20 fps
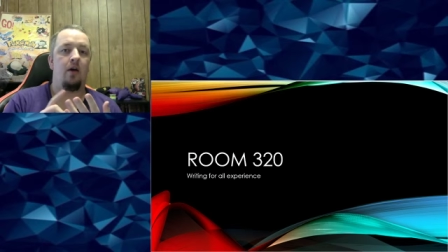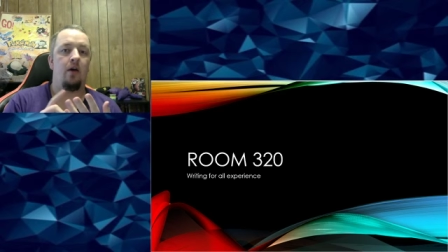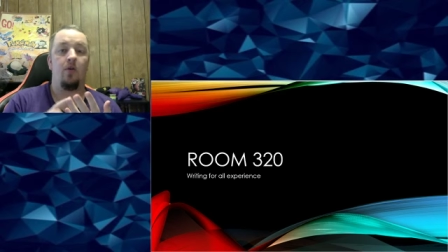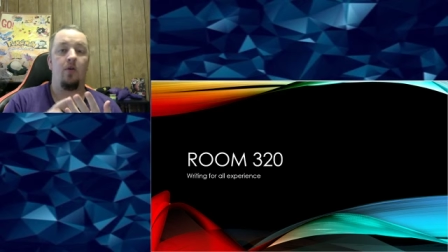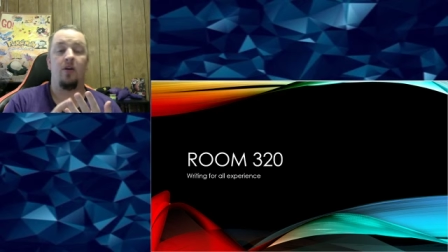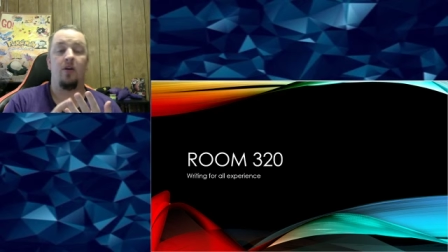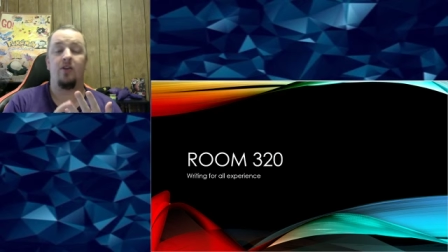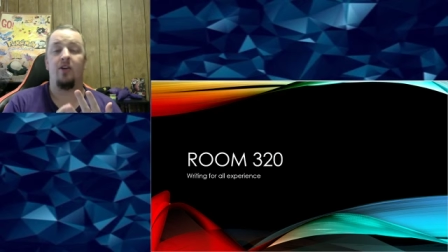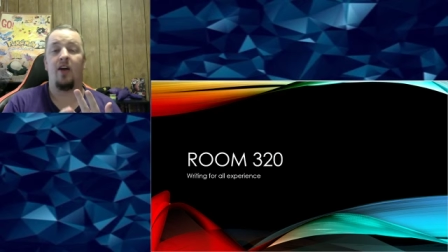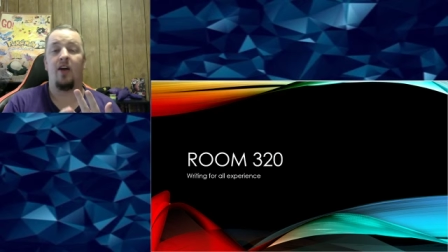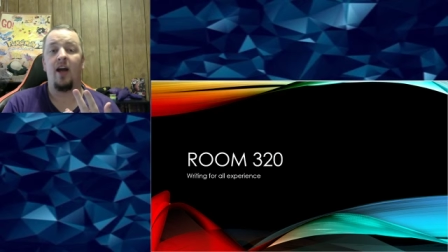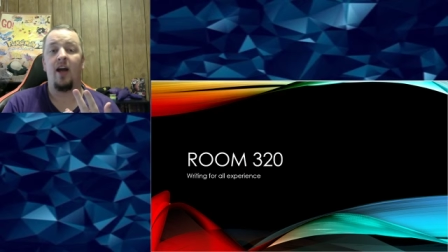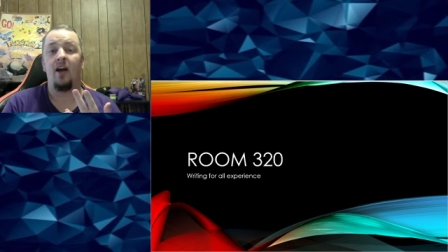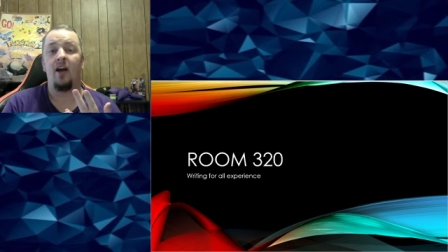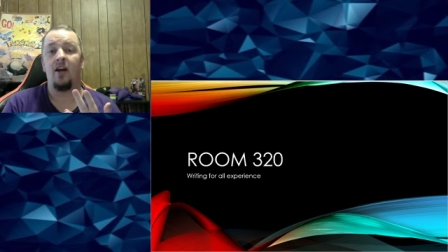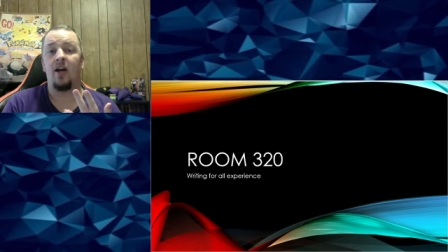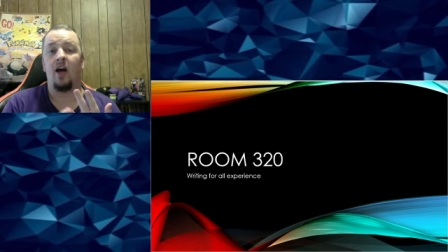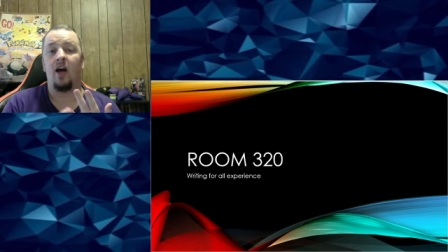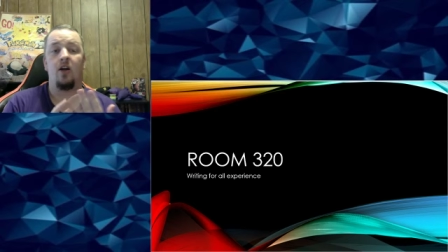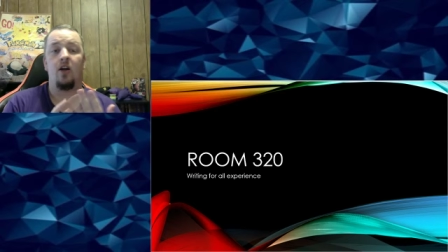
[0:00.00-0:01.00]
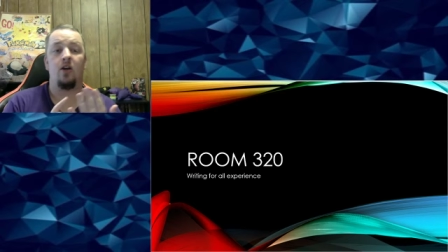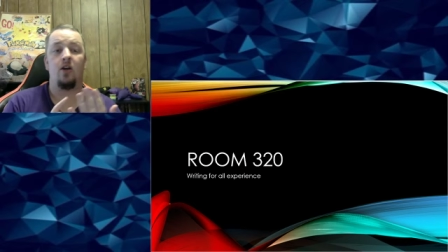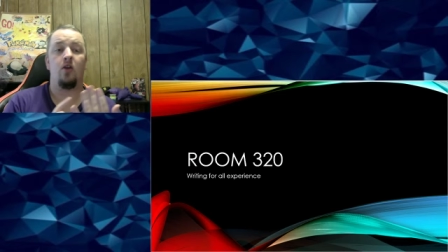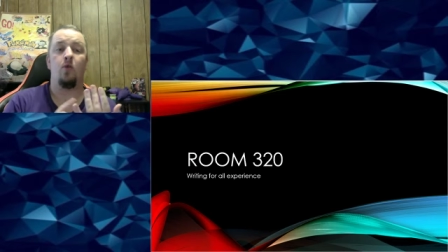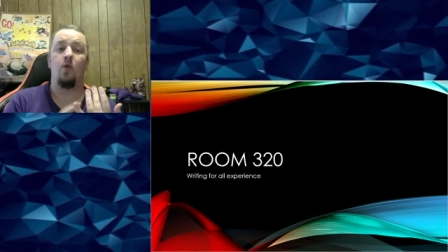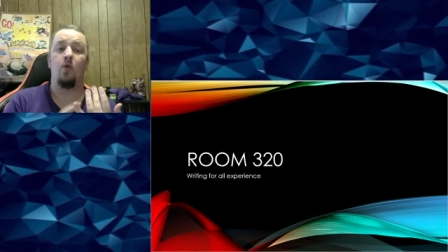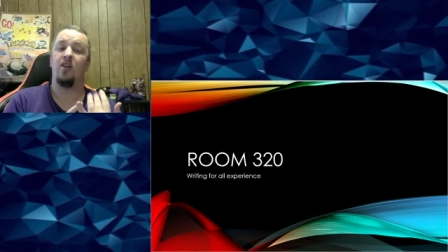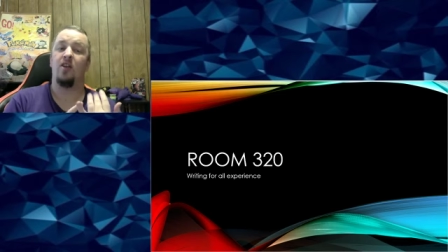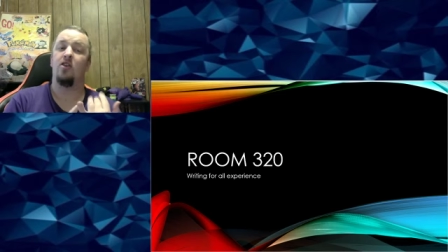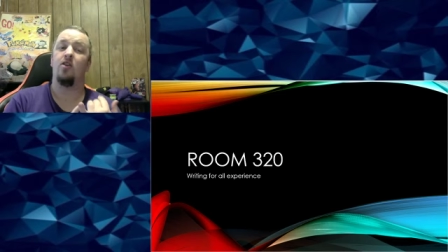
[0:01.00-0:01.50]
What's their hair color?
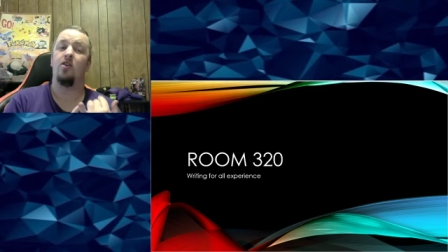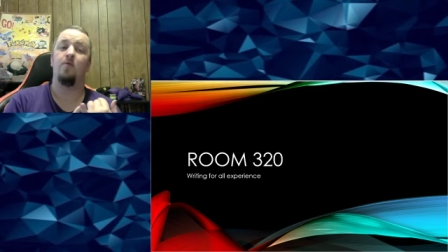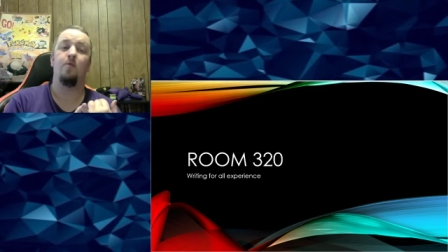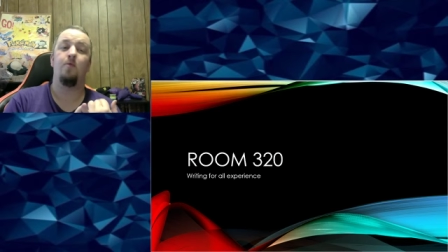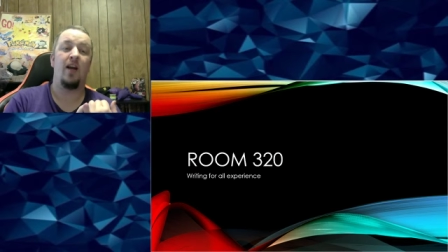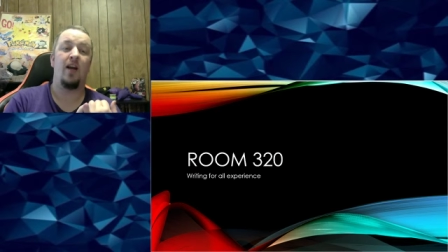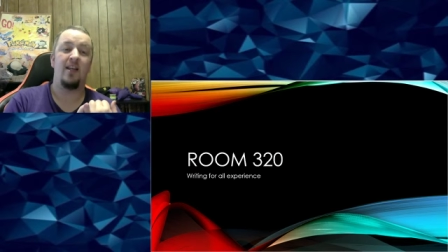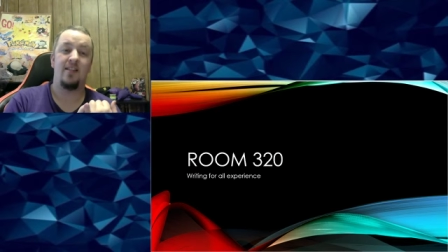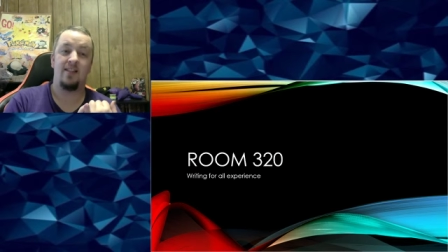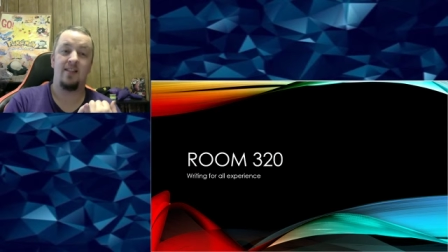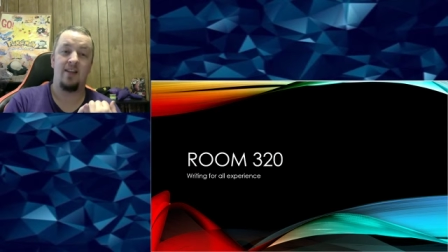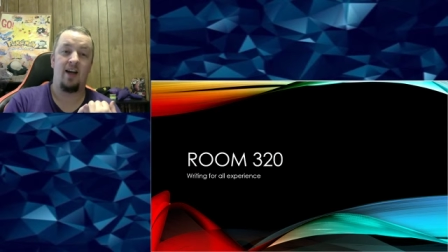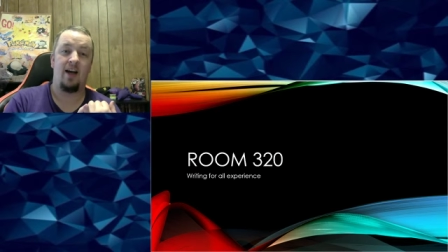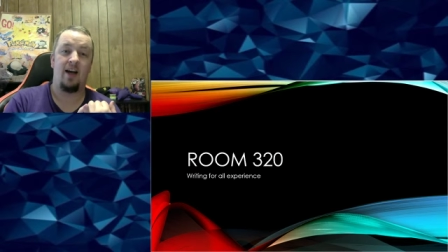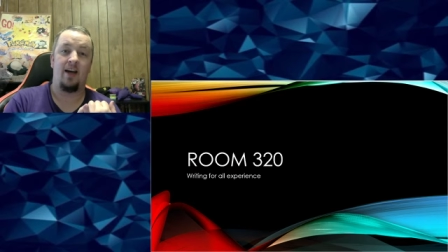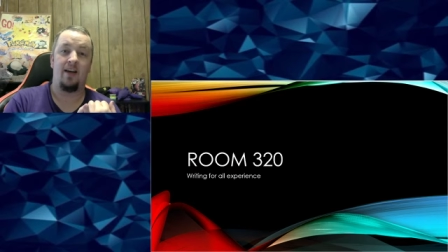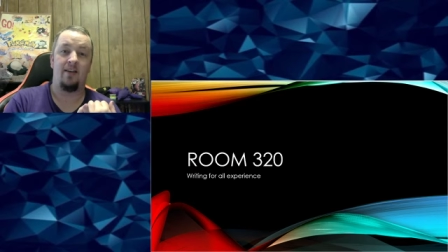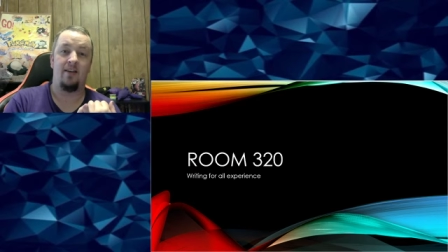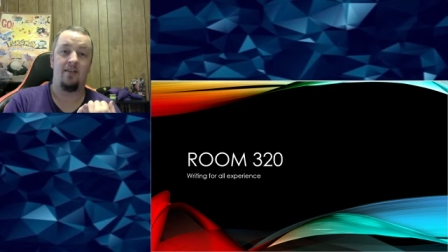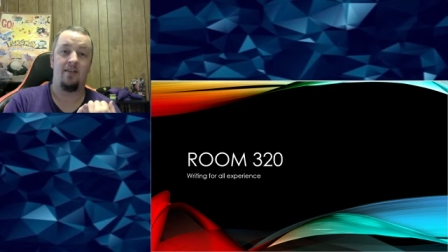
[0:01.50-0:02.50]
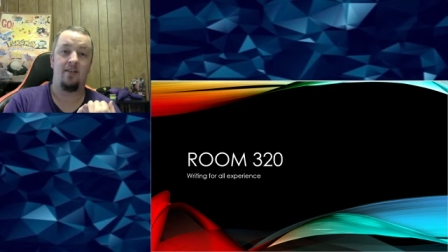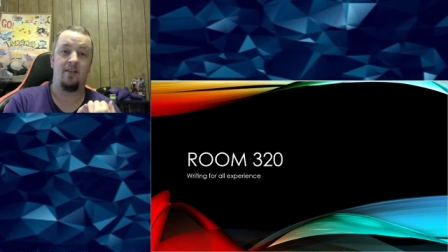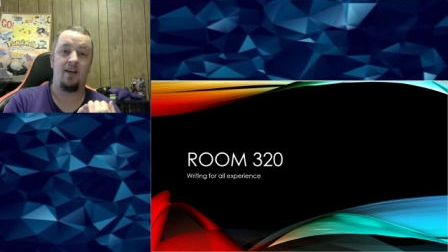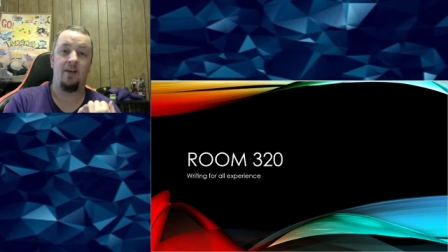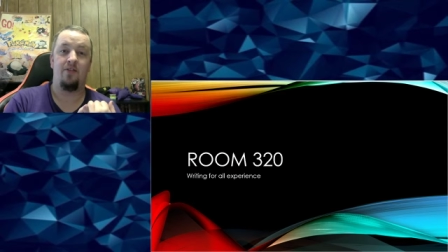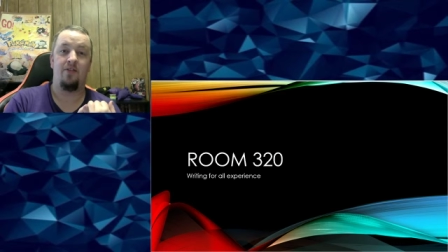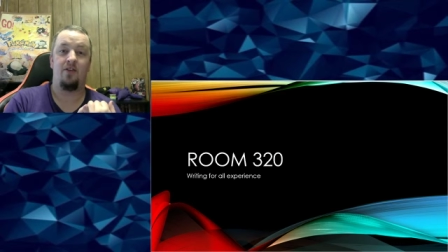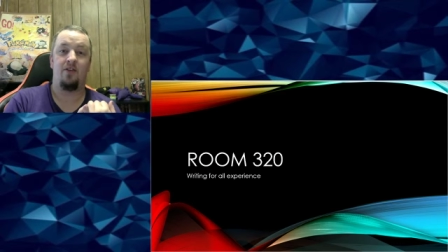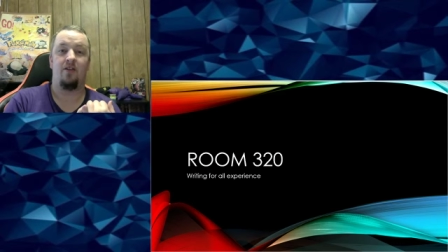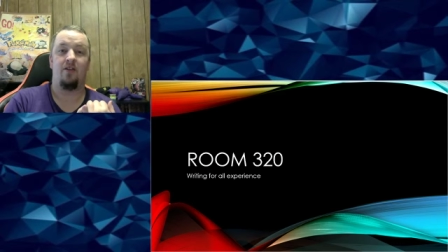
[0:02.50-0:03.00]
What's their breast size
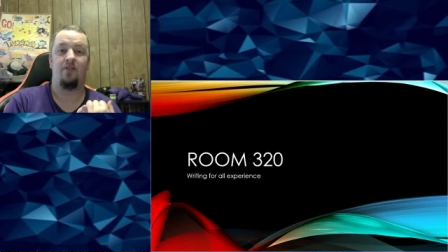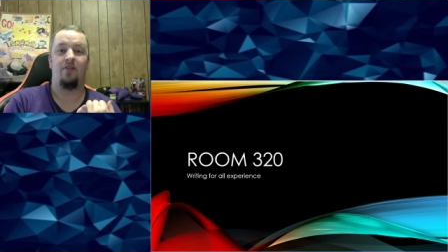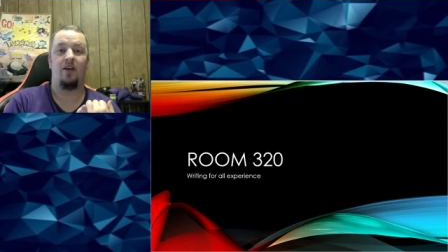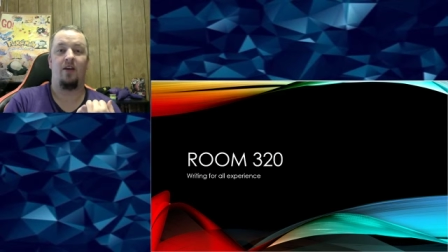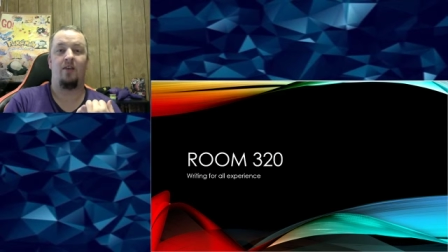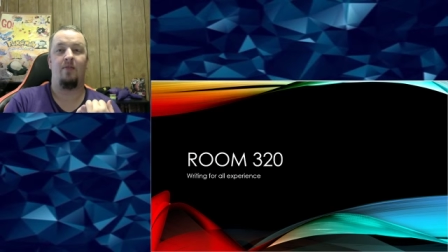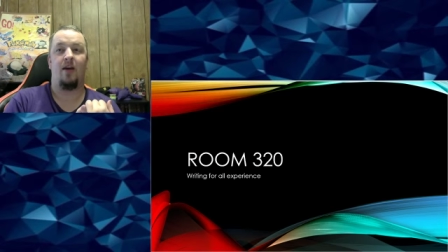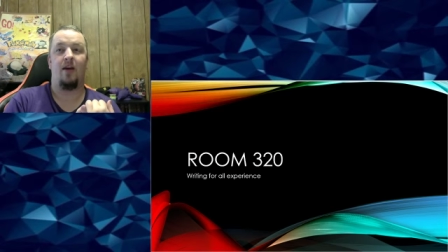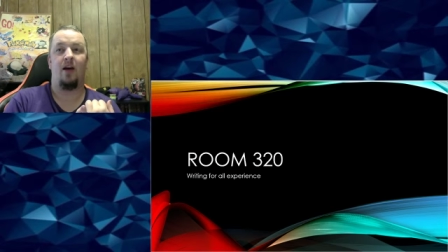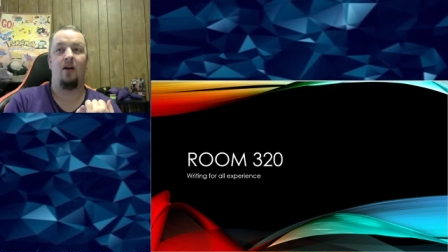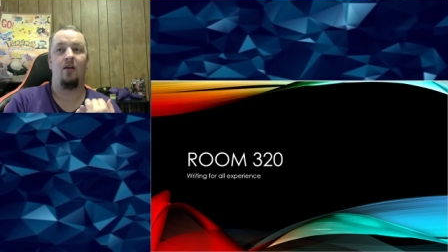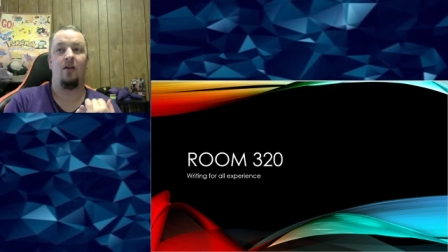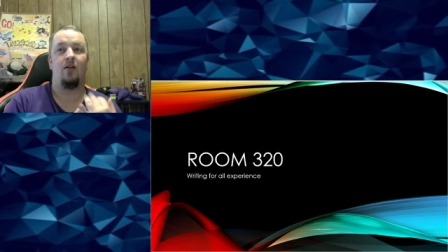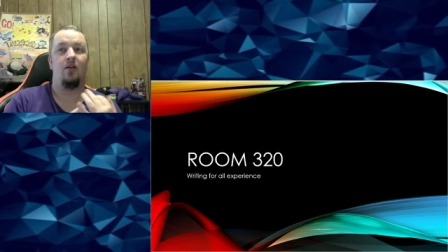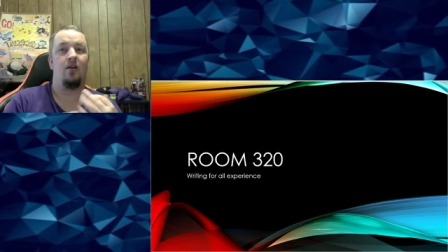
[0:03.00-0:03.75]
if it's a female?